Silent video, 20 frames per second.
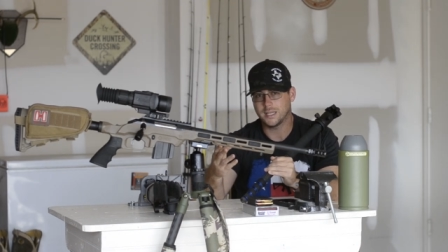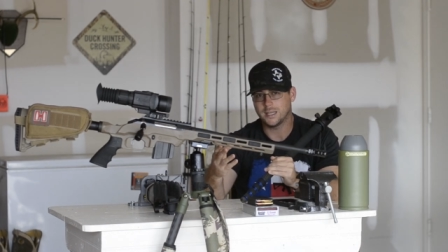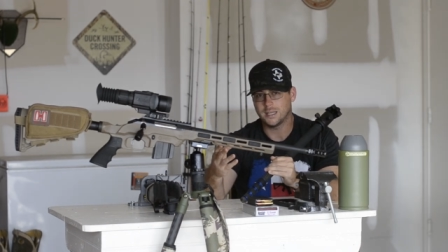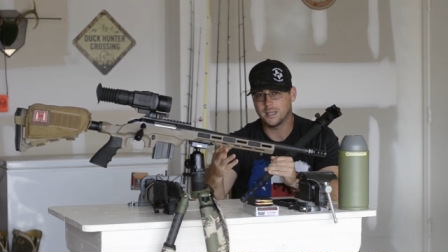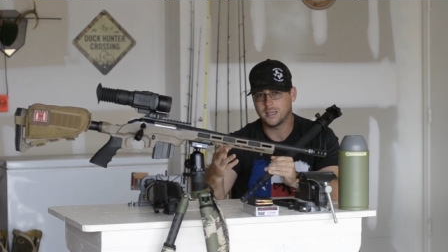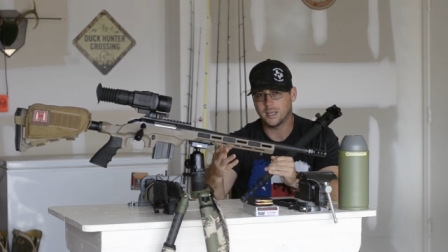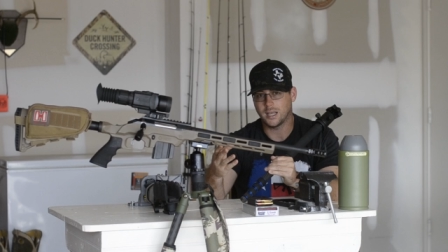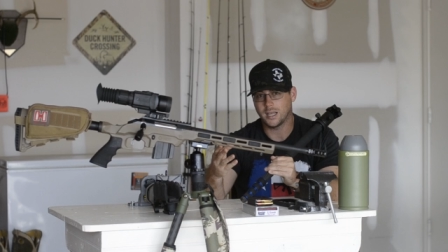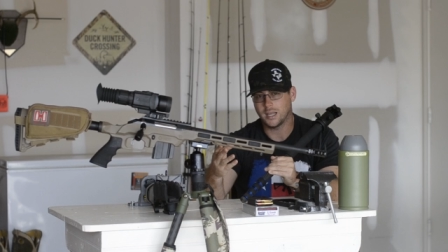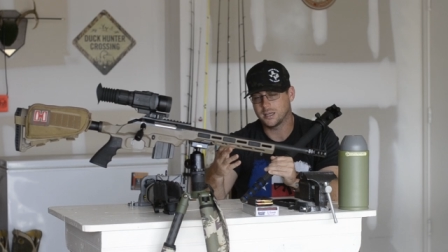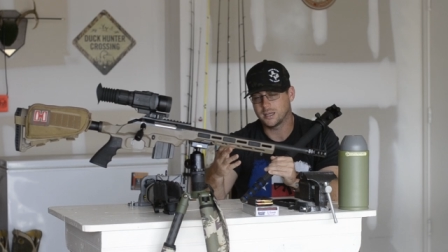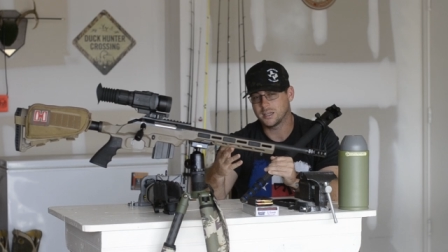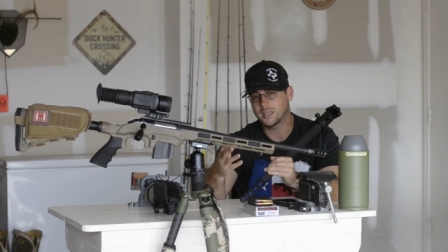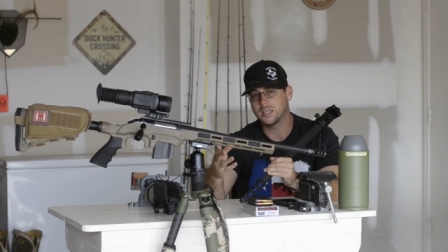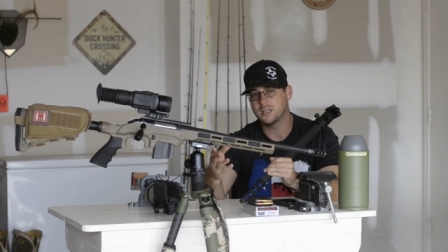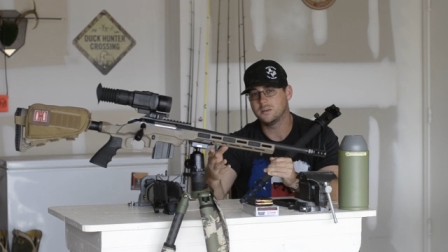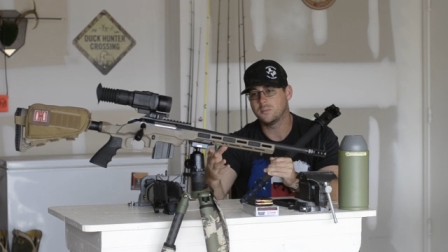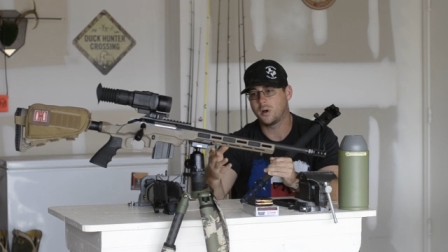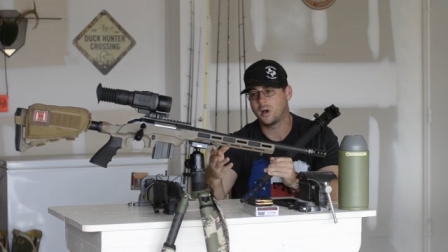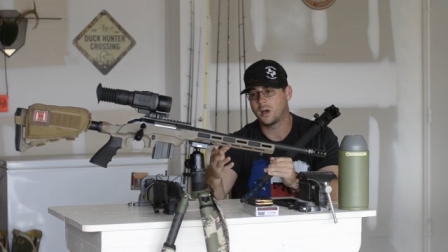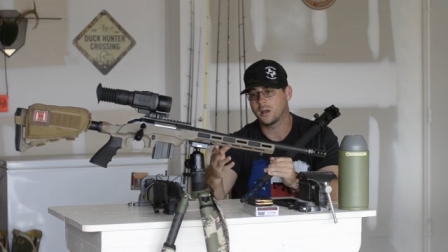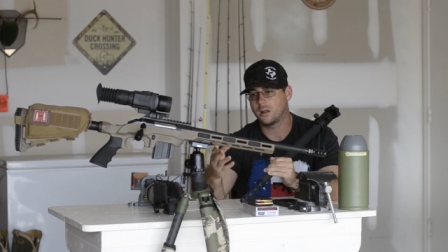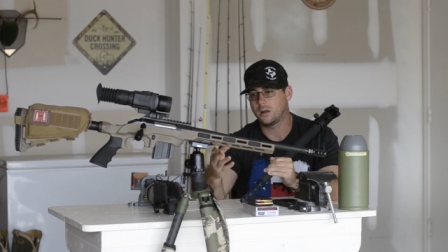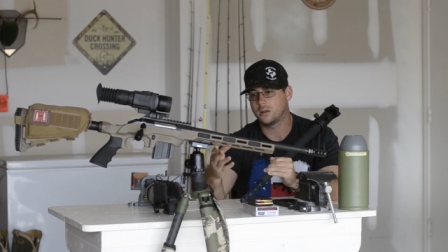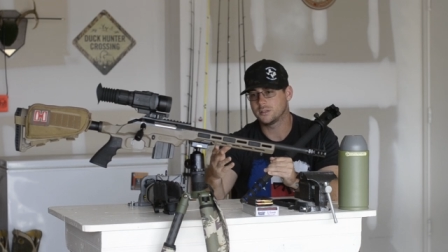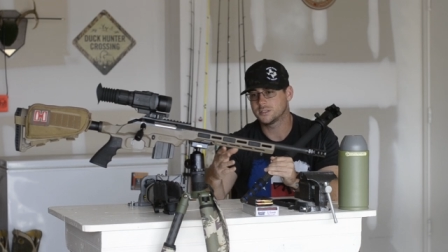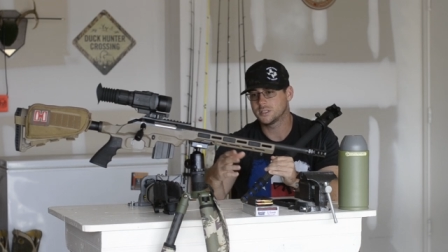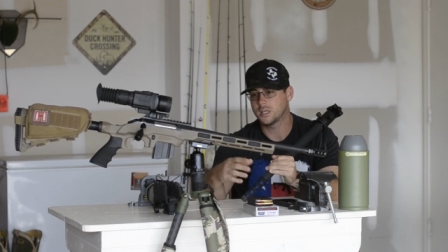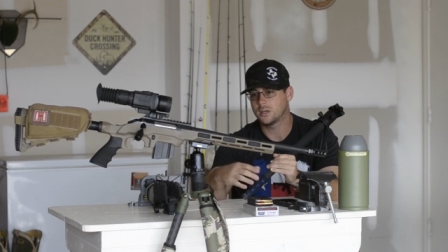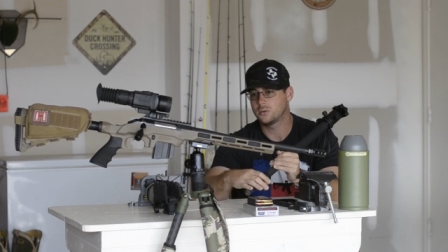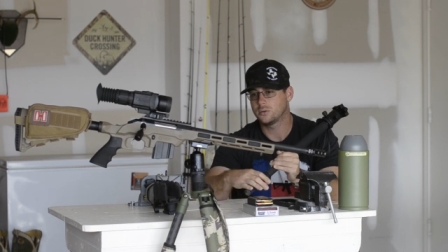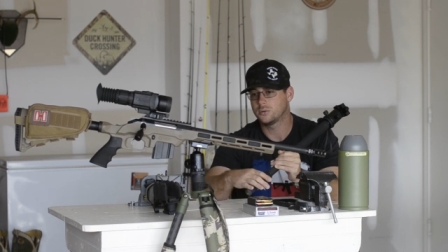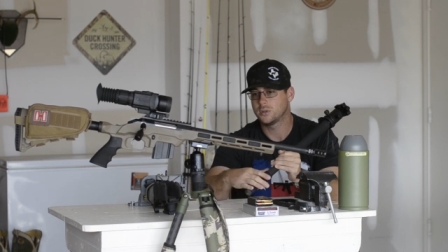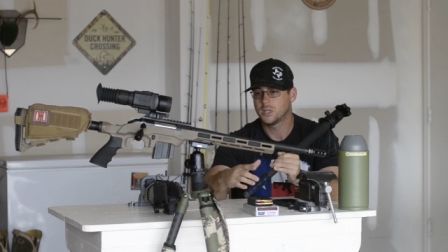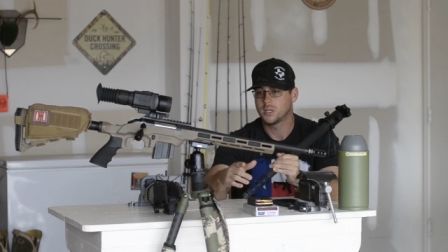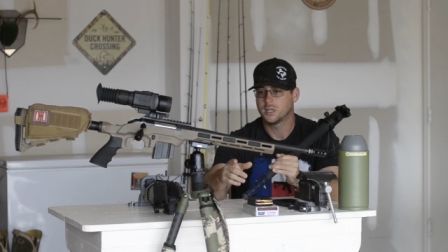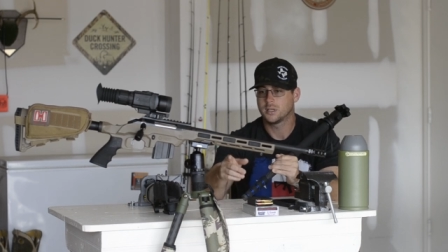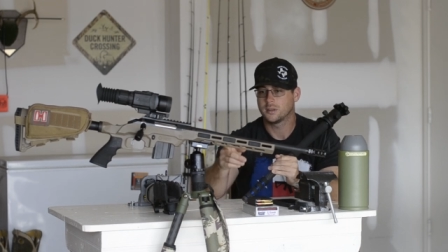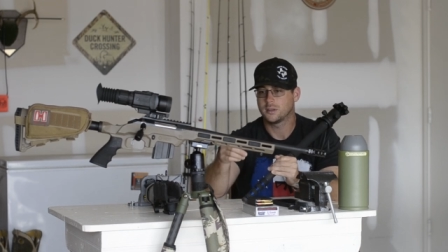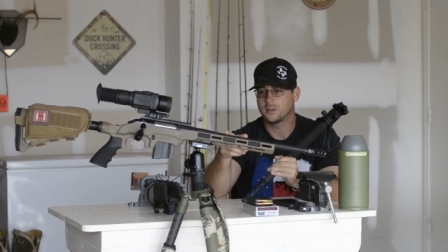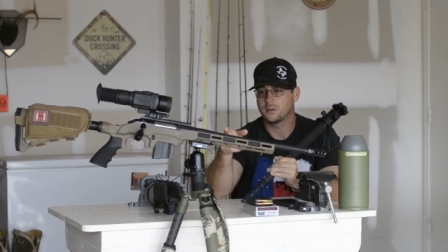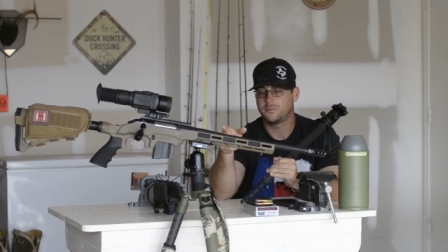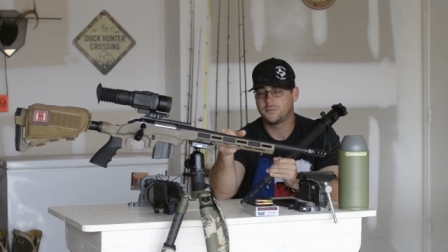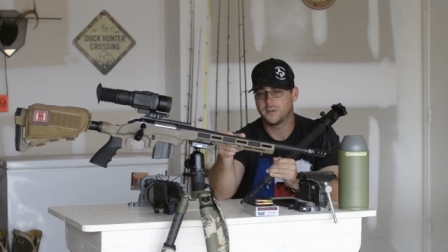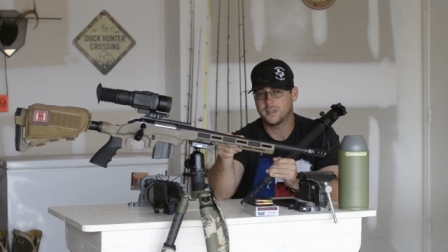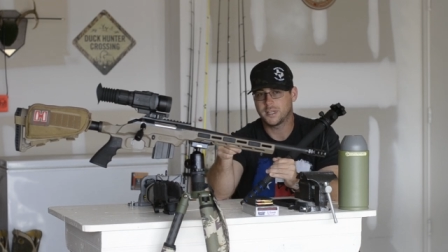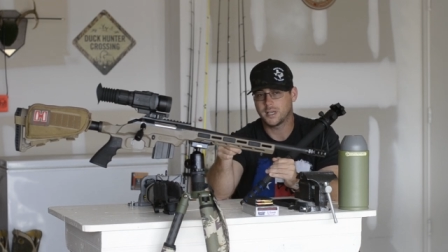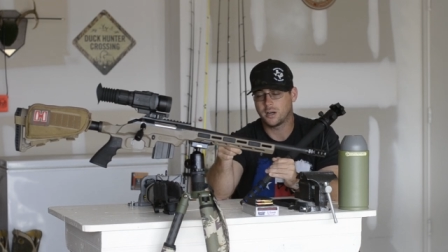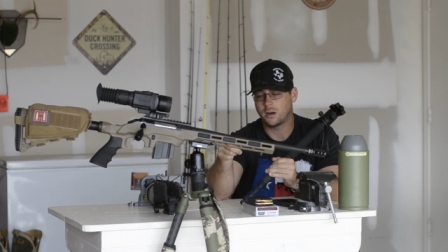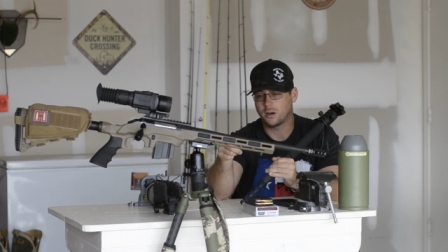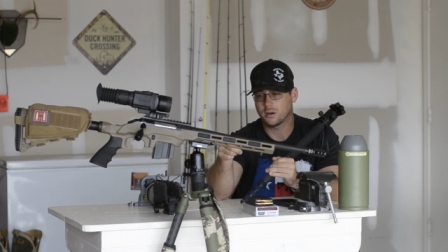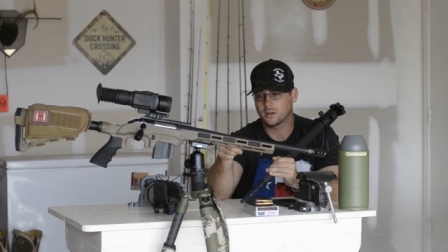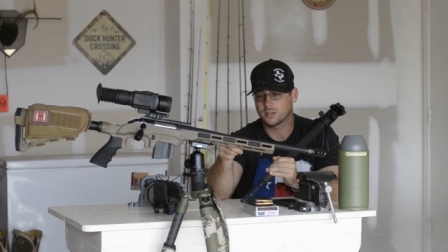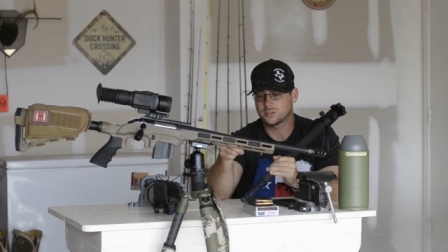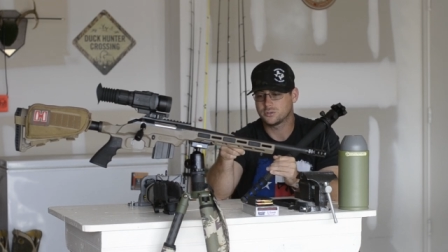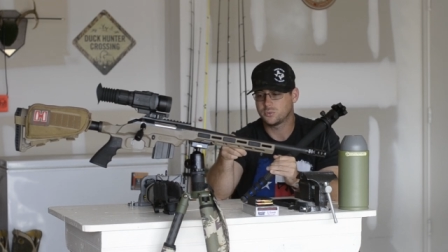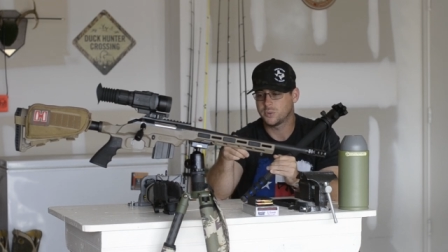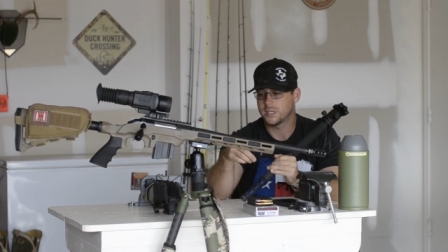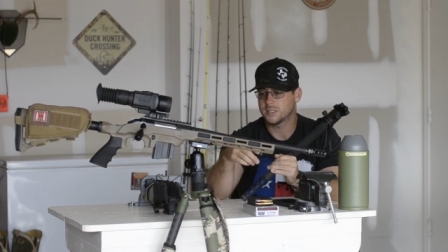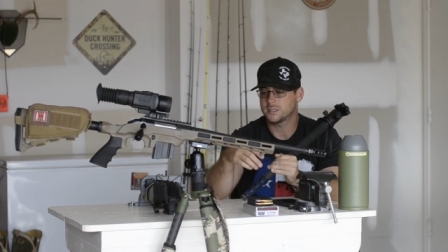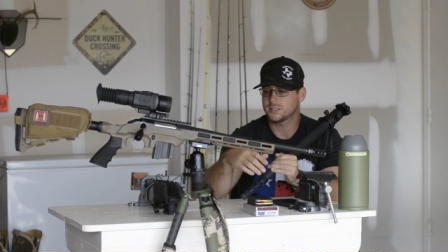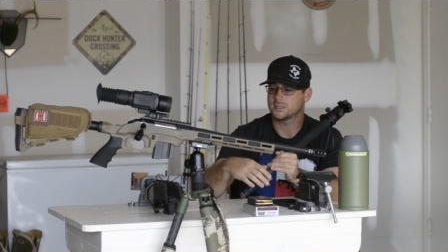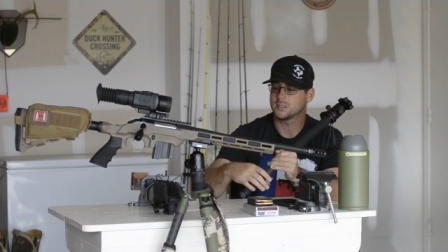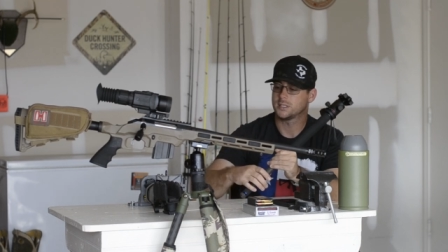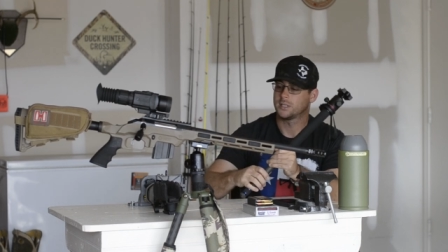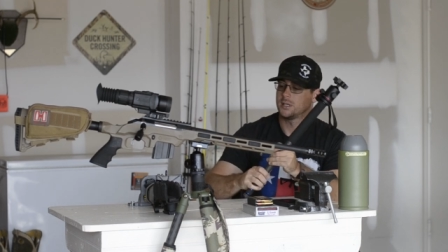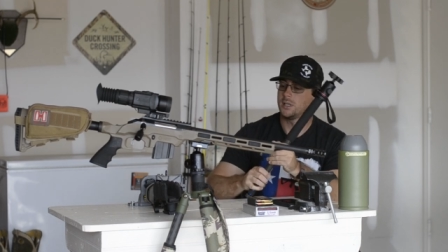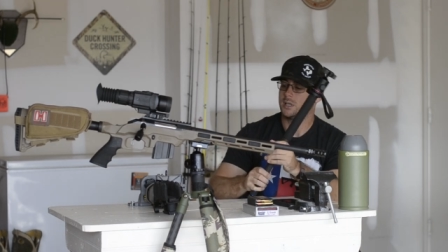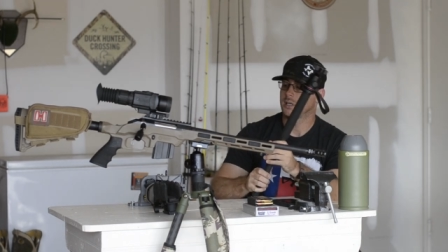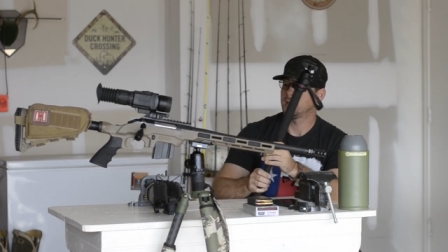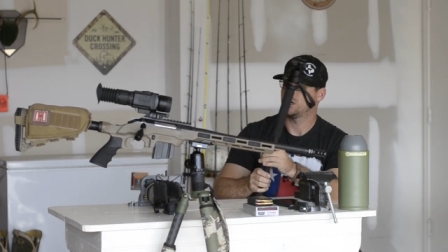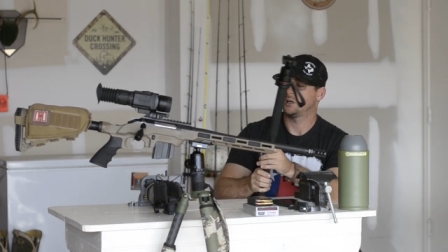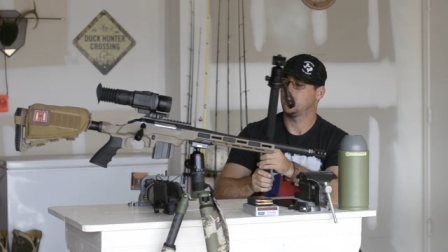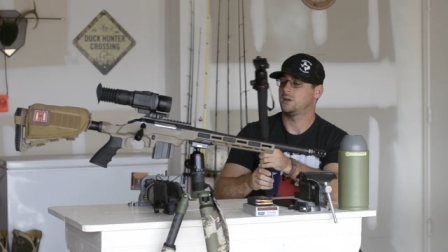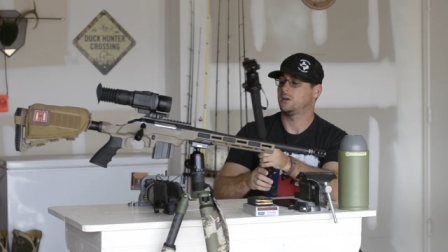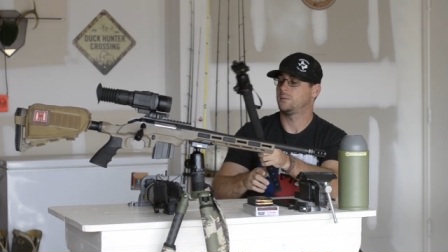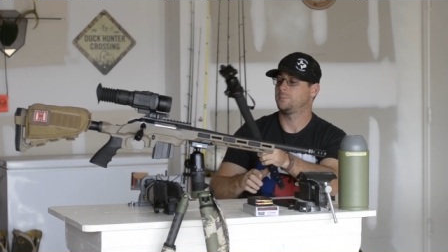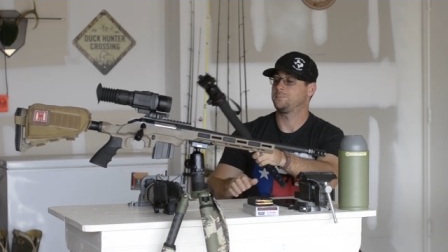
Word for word: Picatinny and Key Mod also. It'll fit that Arca Swiss.